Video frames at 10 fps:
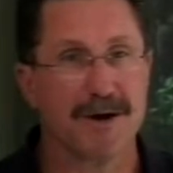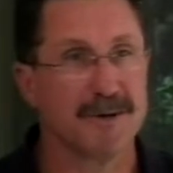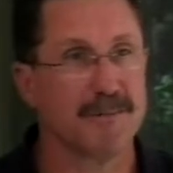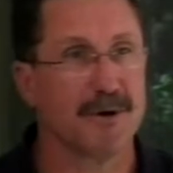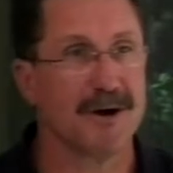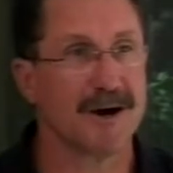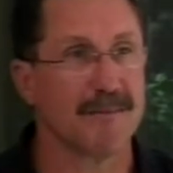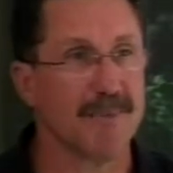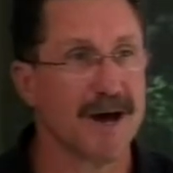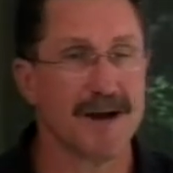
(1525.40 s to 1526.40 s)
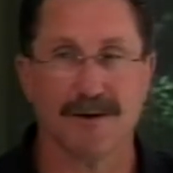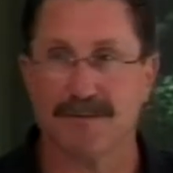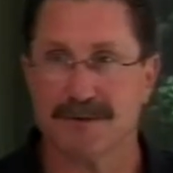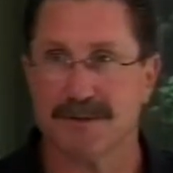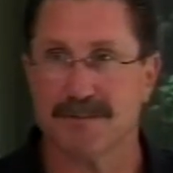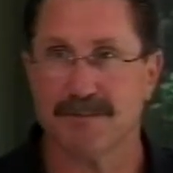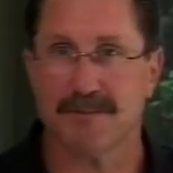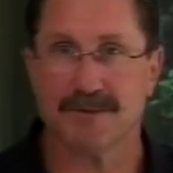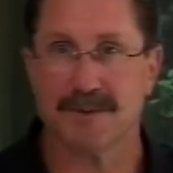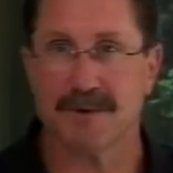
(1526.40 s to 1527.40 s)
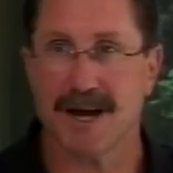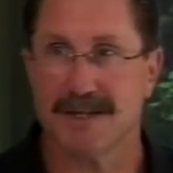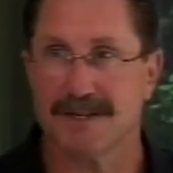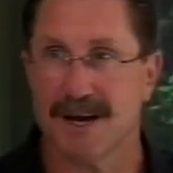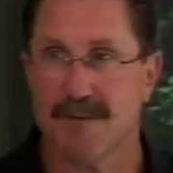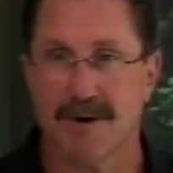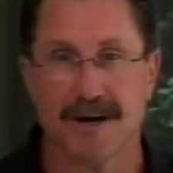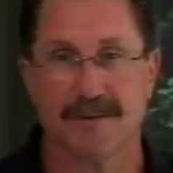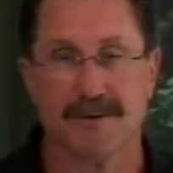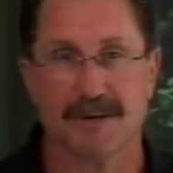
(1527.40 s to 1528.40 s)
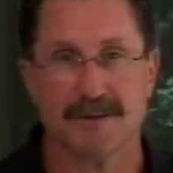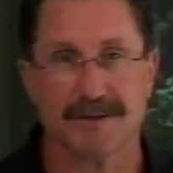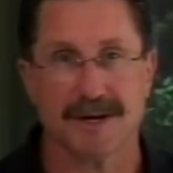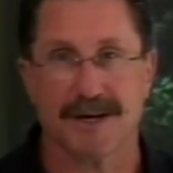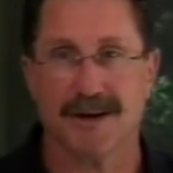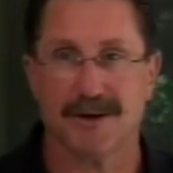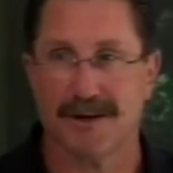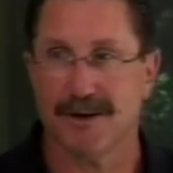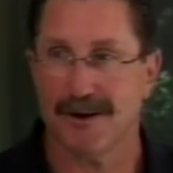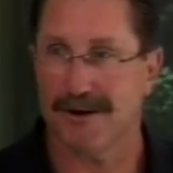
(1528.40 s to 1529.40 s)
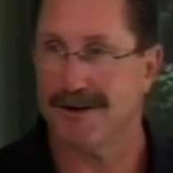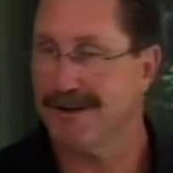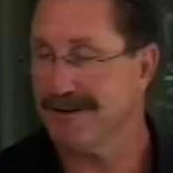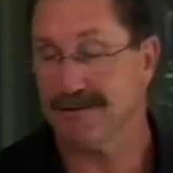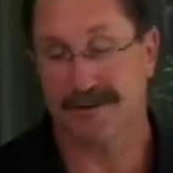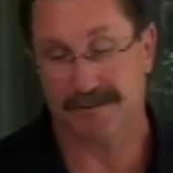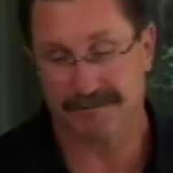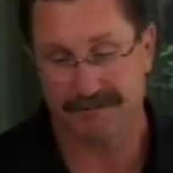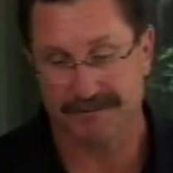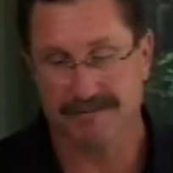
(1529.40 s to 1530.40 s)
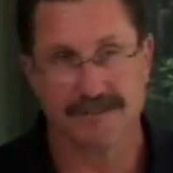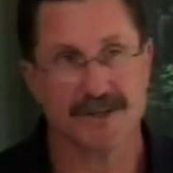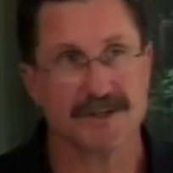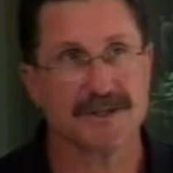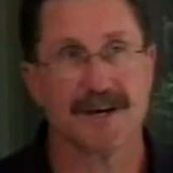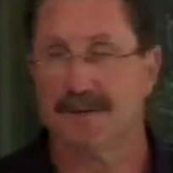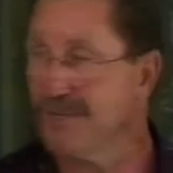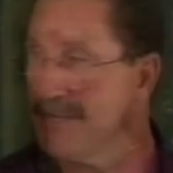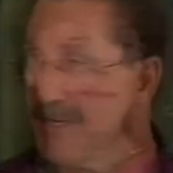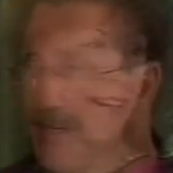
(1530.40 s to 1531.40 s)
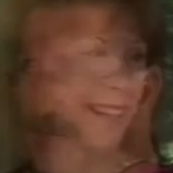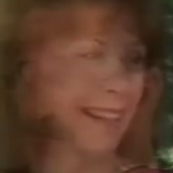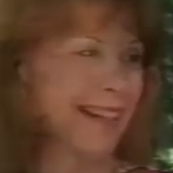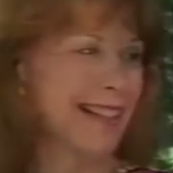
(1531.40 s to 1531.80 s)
to put on a battle for some some guys that I wanted, but it was like, "Here you go." So, just take what you can. Recognize